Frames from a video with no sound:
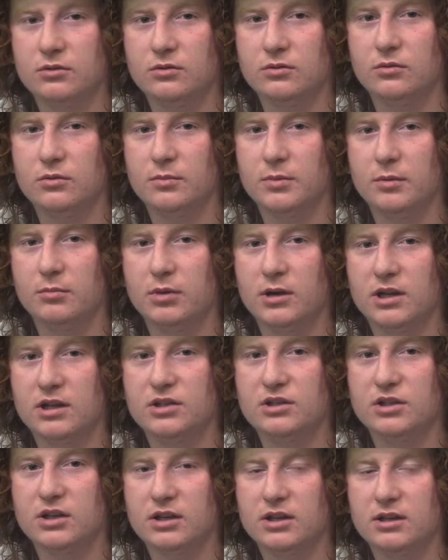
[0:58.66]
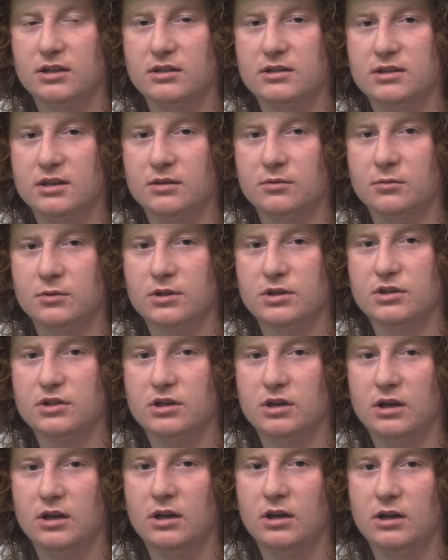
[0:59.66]
will be breaded chicken sandwich,
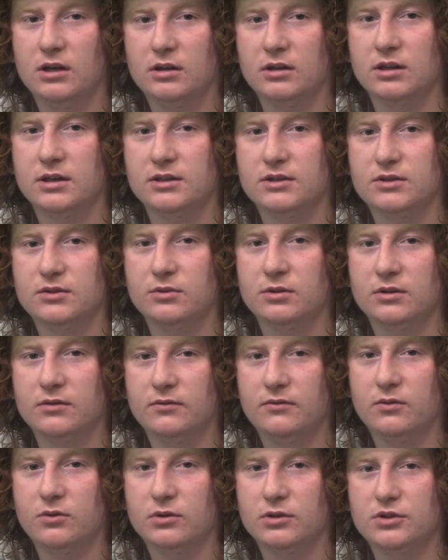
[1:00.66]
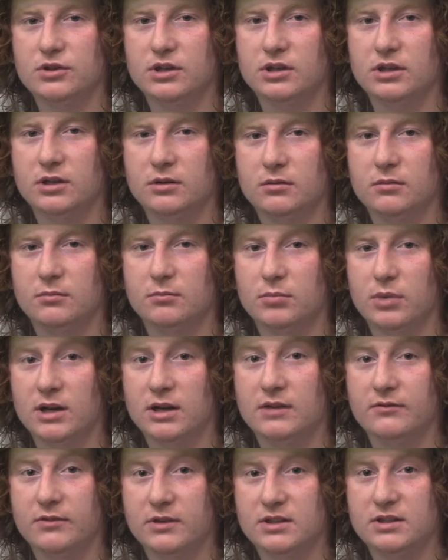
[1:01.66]
lines 3 and 4 chicken
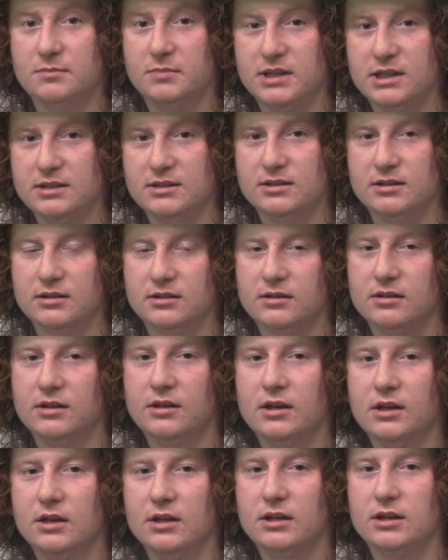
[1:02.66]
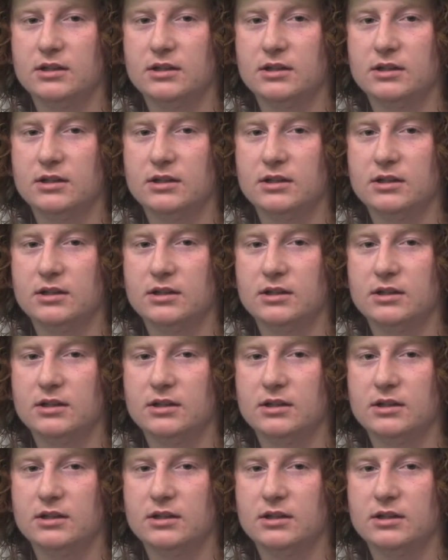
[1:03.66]
breakfast pizza, and